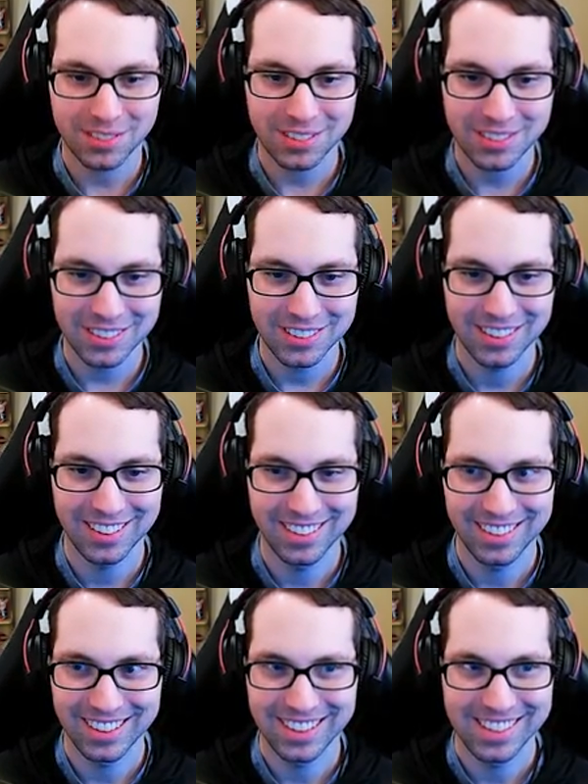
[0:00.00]
Well, look at
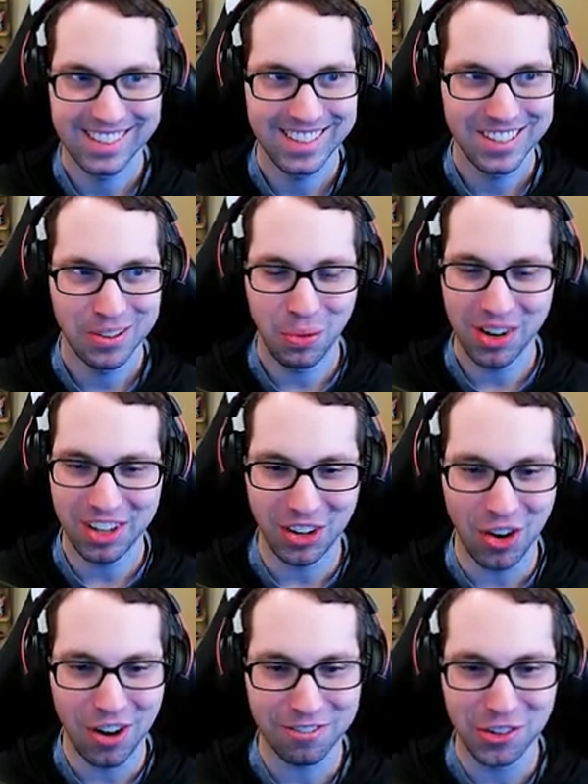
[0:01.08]
you putting for What a
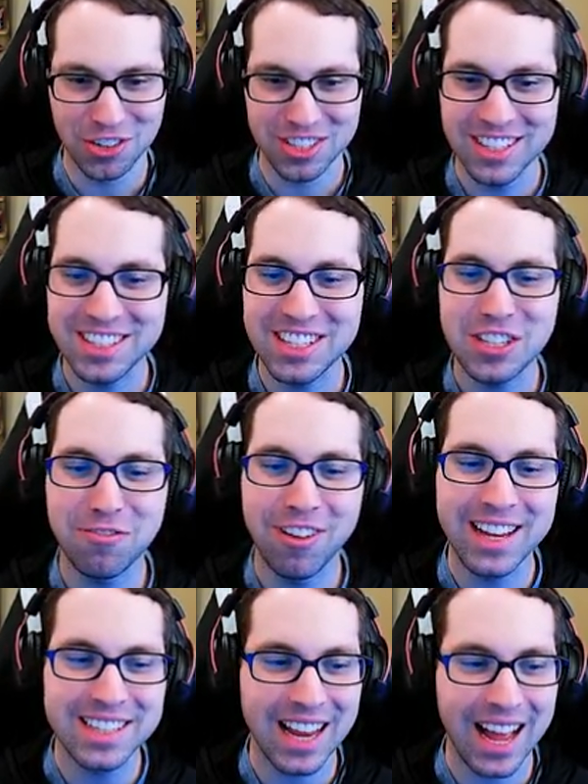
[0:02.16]
golf now. course. This is
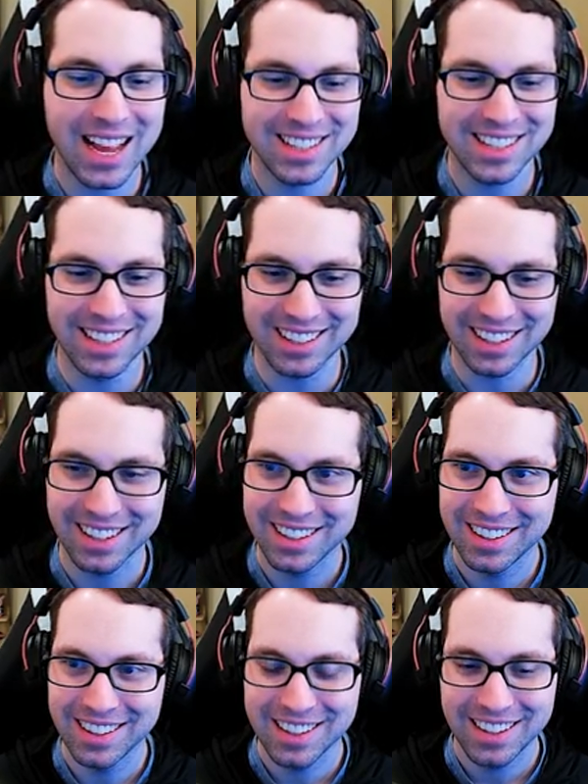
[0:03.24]
fantastic.
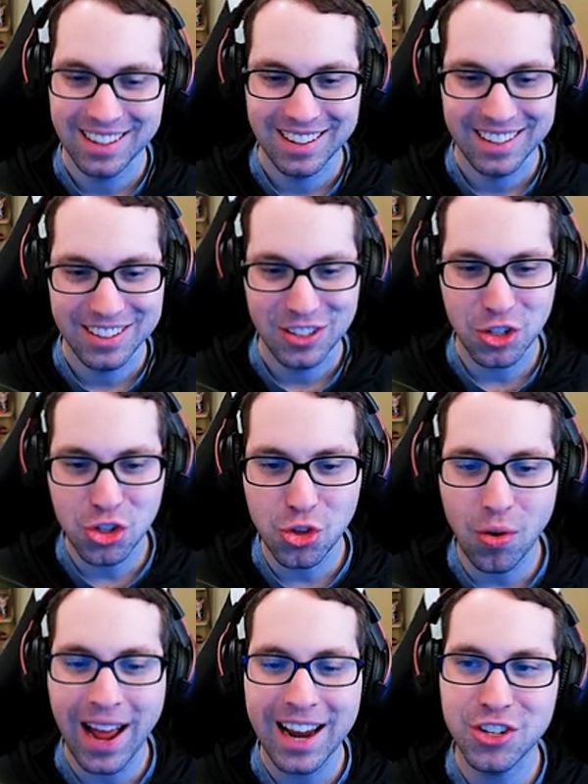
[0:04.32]
Fine work, Fine work indeed. The
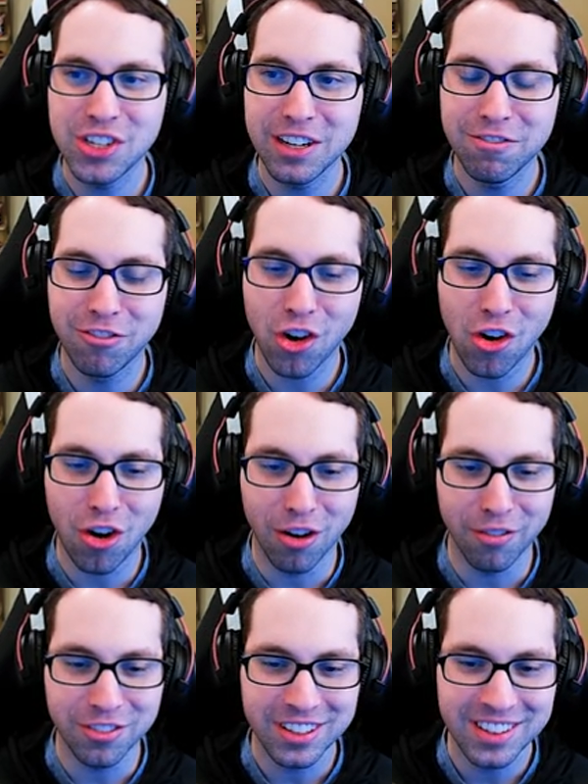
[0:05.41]
strategy
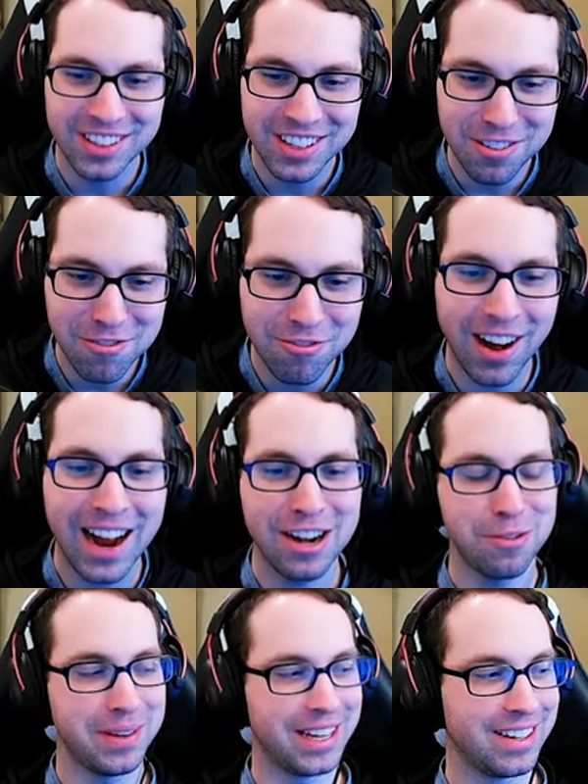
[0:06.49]
involved, right,
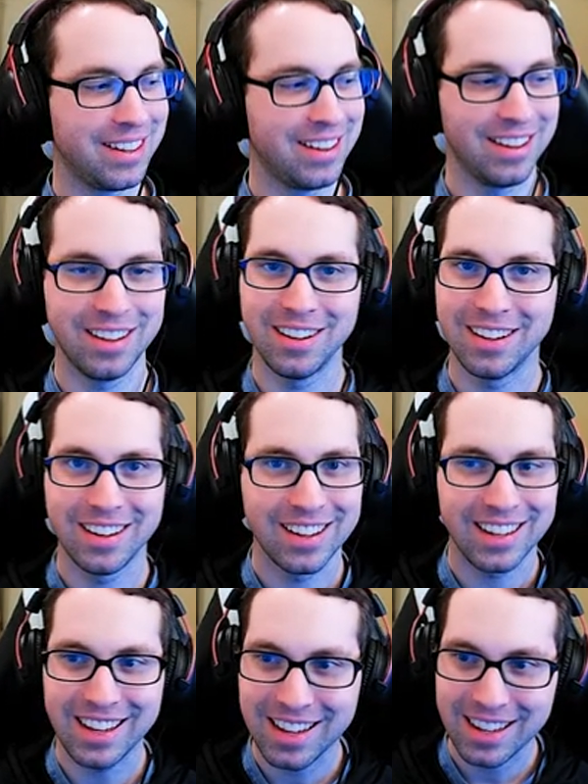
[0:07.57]
environment. And
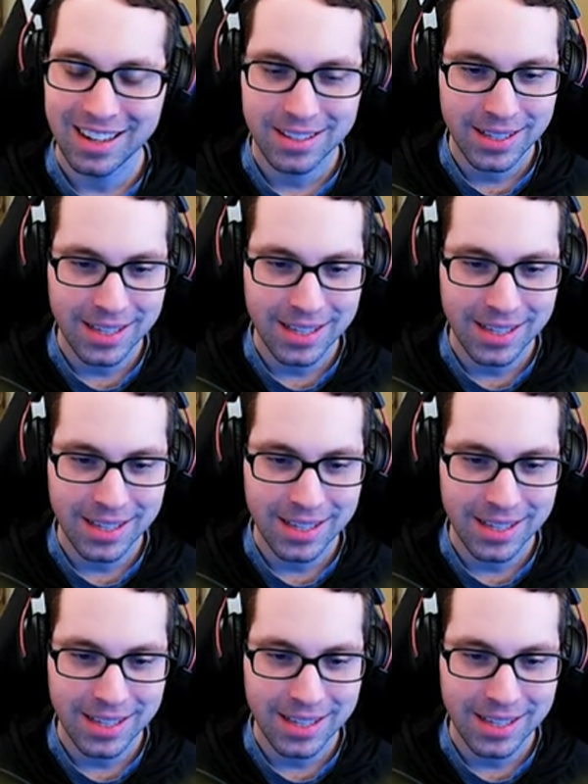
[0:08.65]
secure that it's